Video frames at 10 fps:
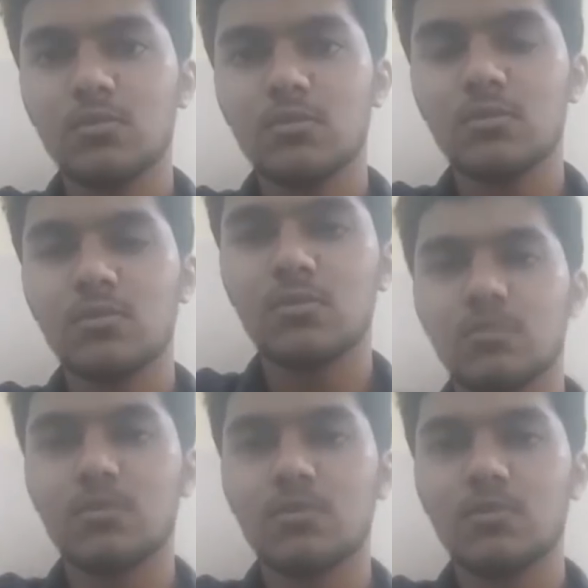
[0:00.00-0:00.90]

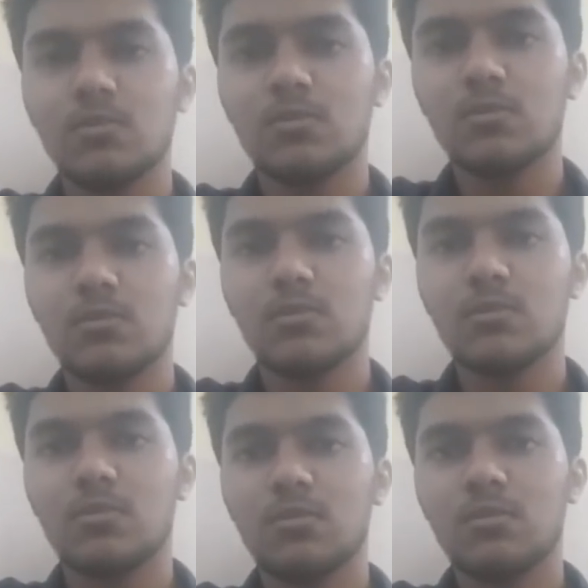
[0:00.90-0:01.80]

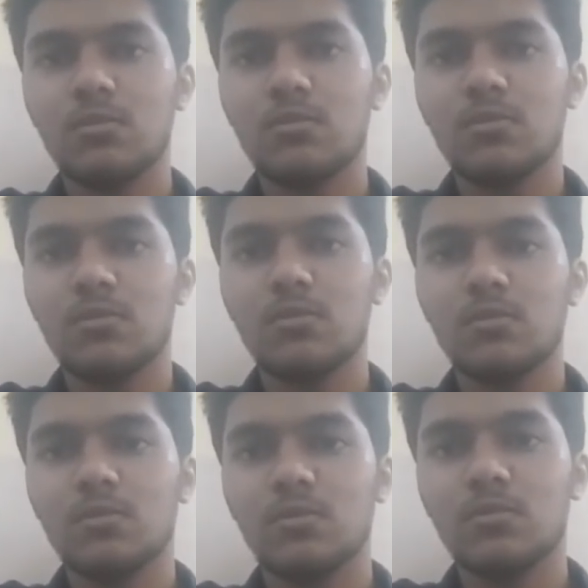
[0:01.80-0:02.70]

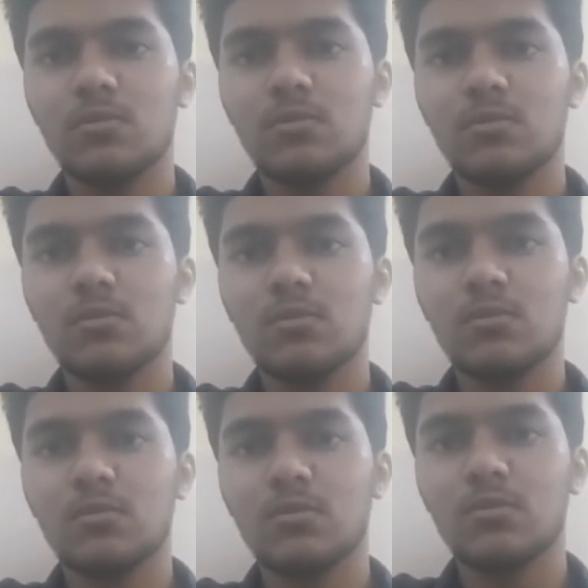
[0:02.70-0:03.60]

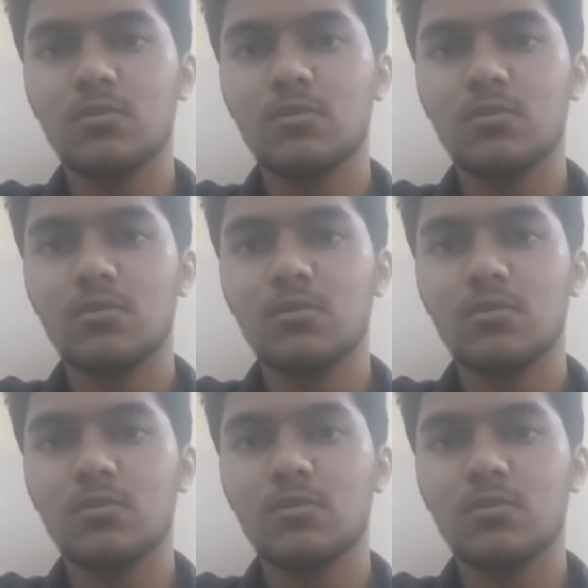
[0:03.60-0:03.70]
[no speech]